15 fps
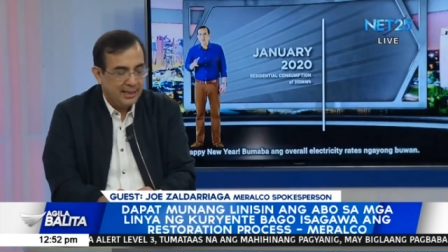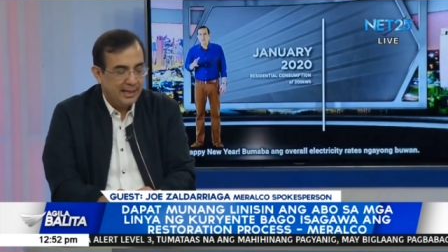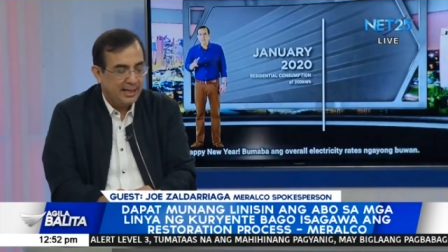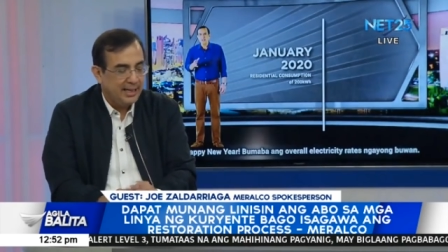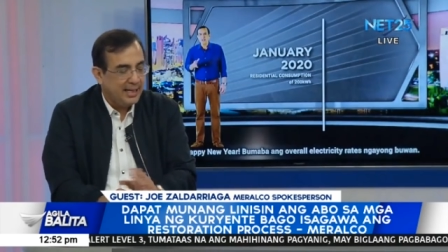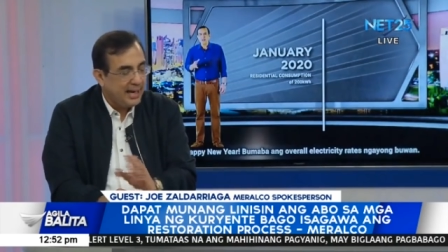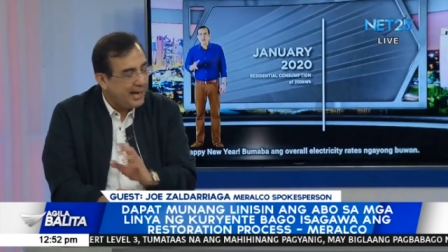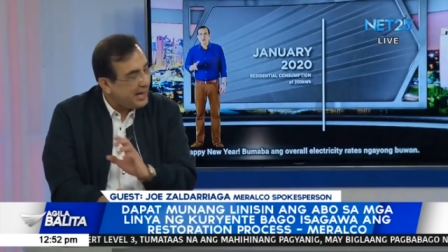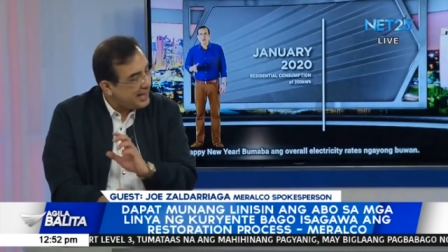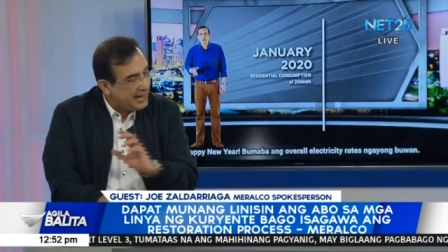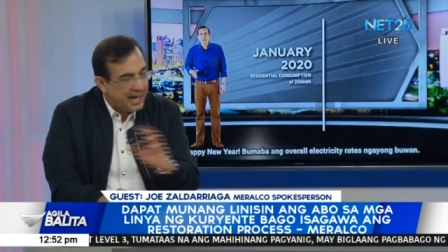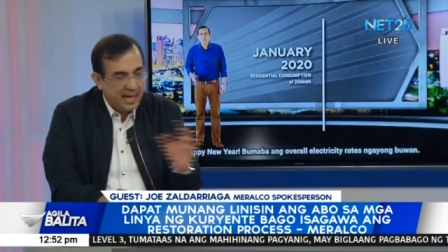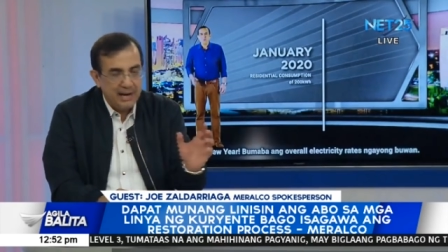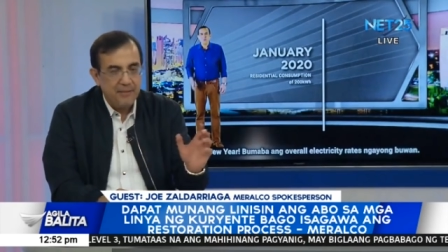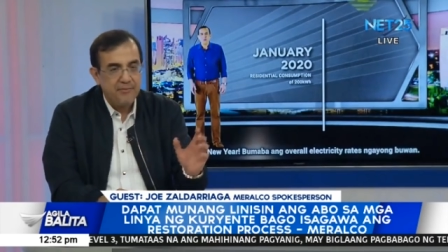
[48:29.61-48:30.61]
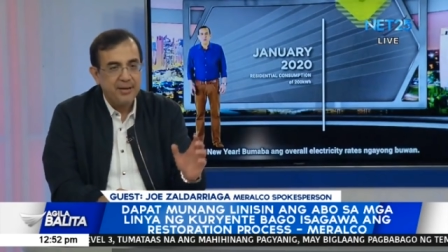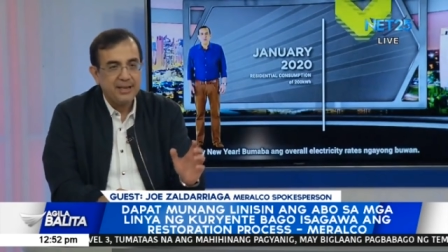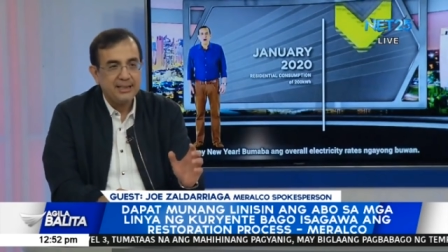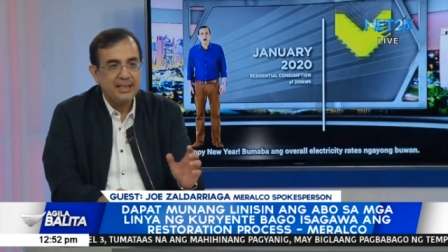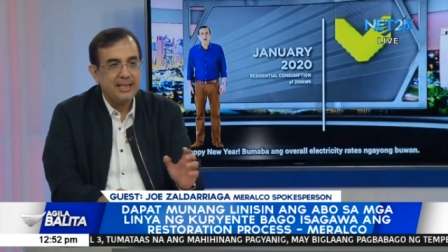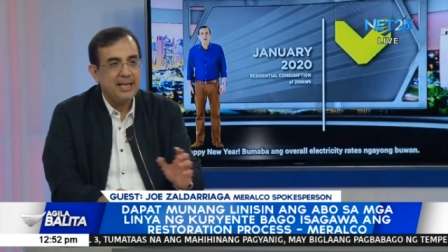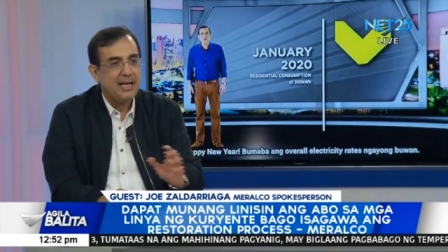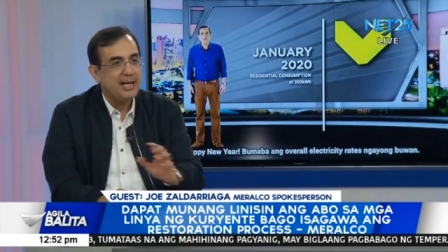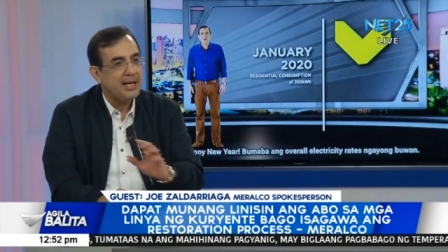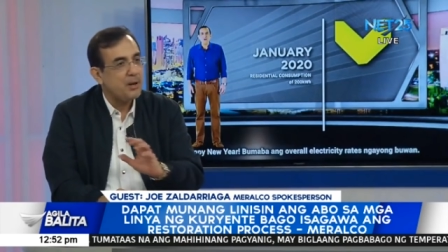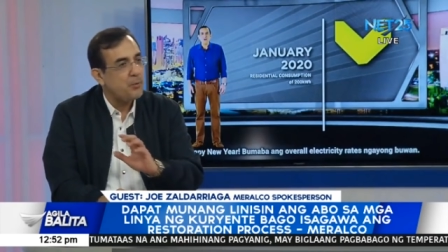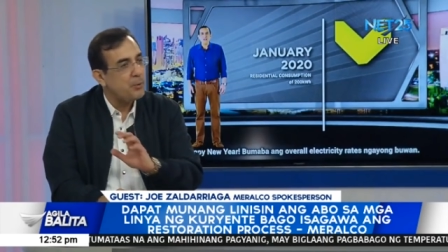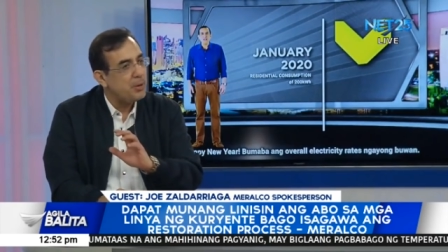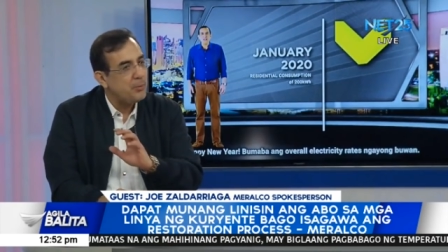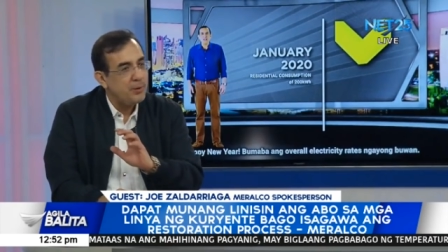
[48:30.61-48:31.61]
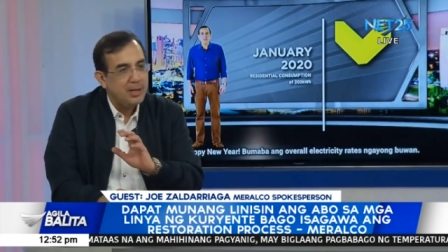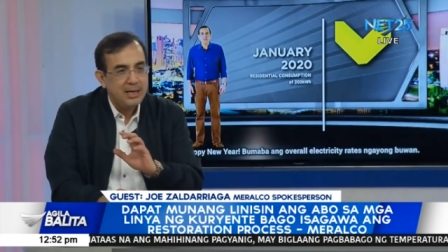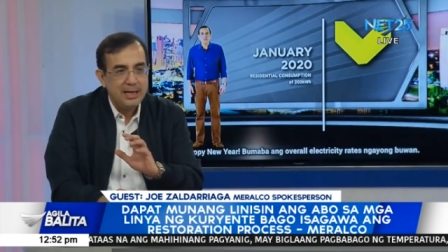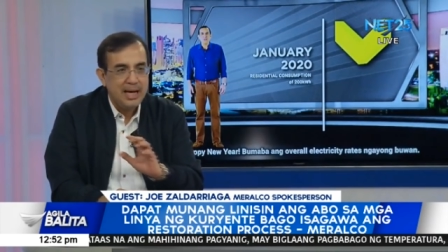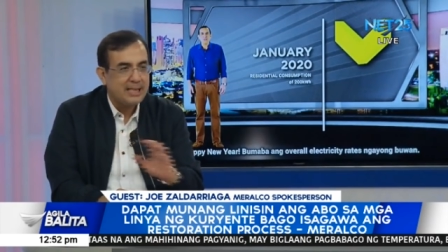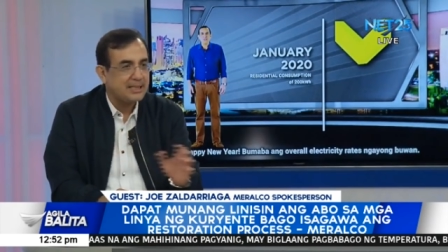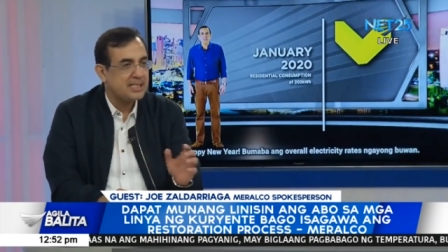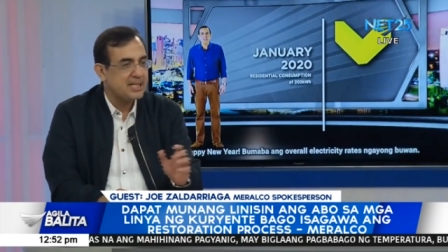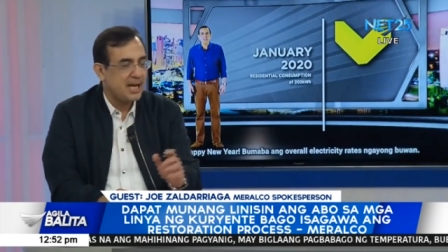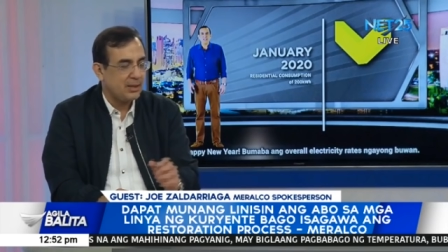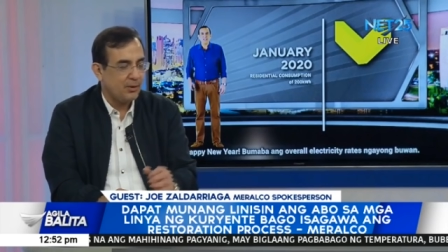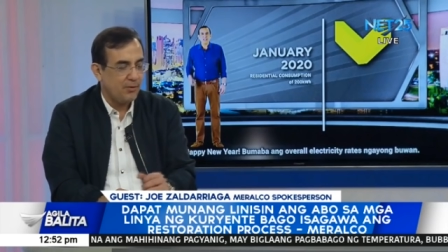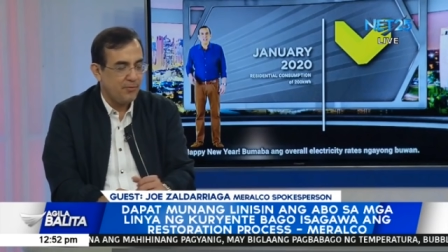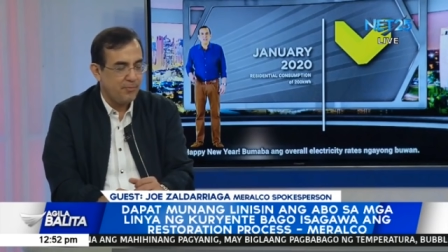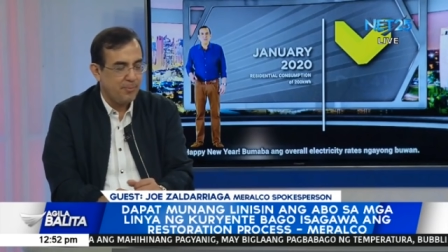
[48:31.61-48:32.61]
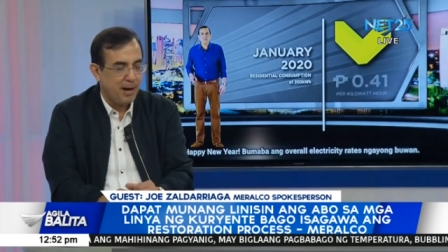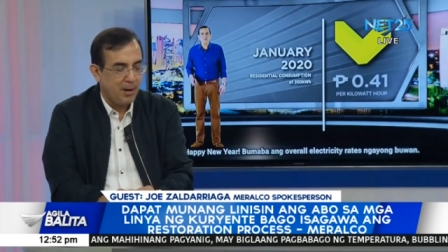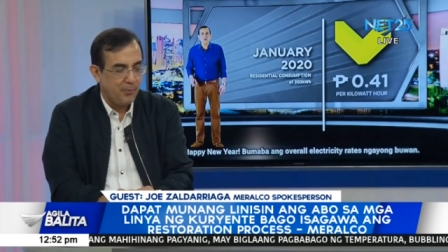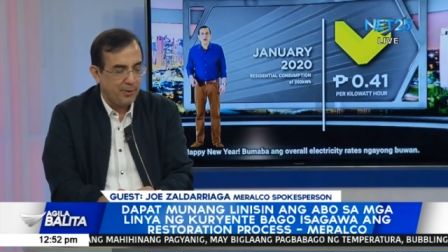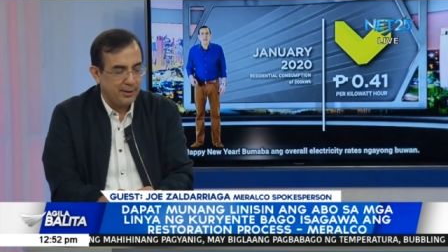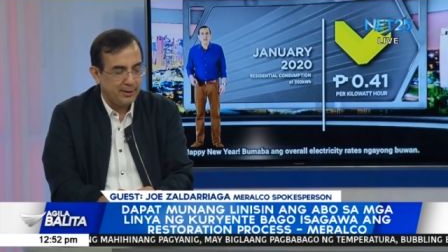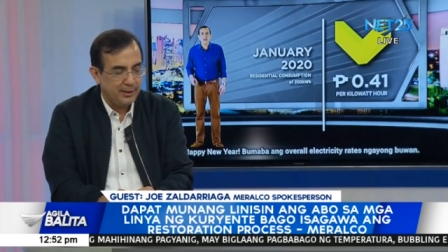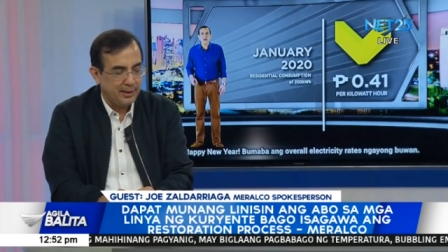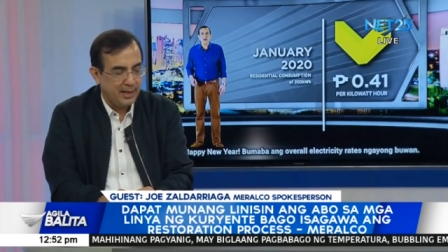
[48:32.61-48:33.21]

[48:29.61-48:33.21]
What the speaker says: in any unaffected area, we will not shut off power.